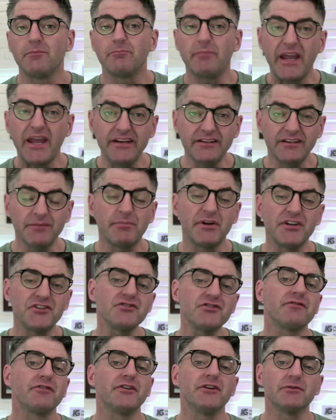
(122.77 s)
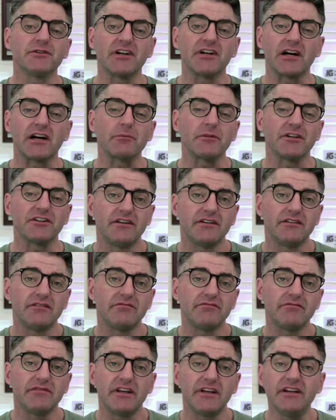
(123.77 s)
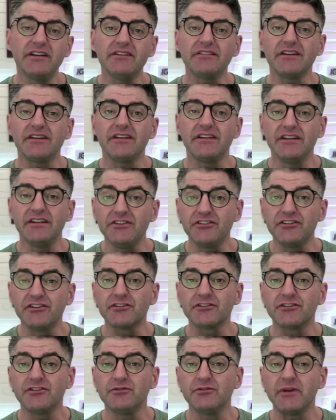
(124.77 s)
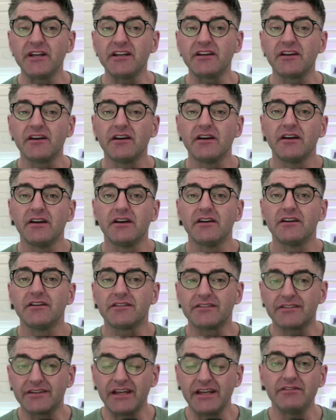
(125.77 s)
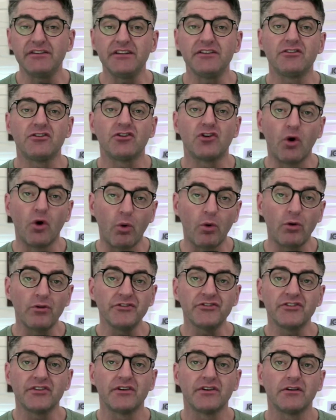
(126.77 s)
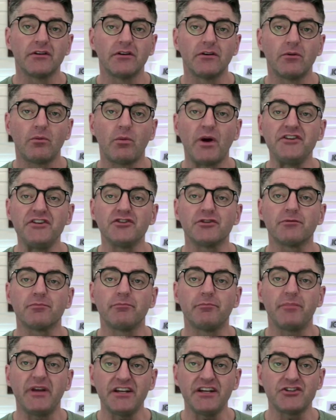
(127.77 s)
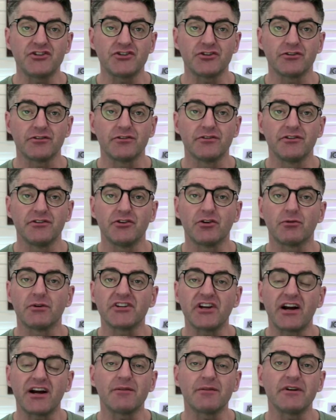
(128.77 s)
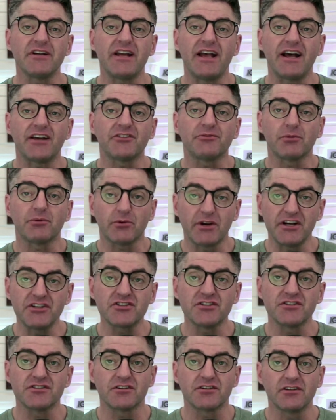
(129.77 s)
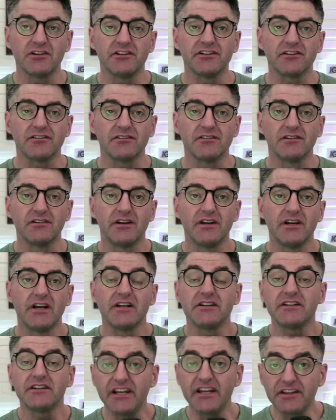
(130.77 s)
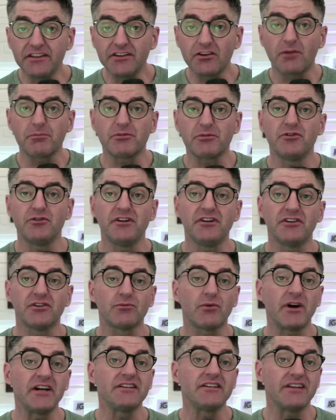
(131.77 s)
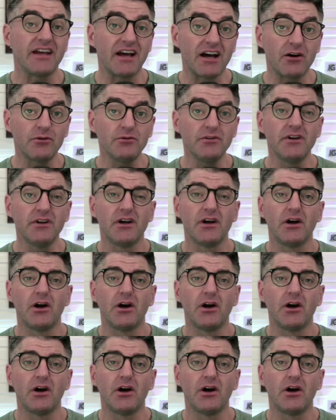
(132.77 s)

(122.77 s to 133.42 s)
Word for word: paint a picture for your retirement. It is easier to make saving goals when your picture, your retirement aspirations are clear. Taking the opportunity to write down